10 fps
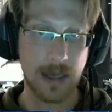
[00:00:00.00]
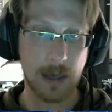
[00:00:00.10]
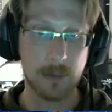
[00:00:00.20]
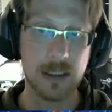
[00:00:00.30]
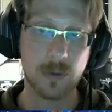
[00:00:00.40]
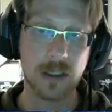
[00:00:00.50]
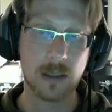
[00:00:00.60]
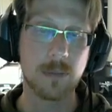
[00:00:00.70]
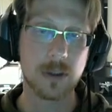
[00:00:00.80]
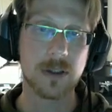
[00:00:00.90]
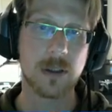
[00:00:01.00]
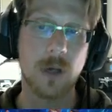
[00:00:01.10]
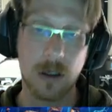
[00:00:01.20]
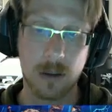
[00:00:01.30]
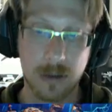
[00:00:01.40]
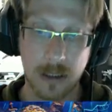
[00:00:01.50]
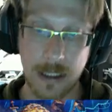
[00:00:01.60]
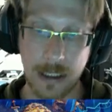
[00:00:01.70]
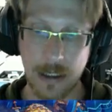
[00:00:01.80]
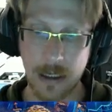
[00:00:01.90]
That means we can put them on a
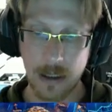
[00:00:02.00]
plane.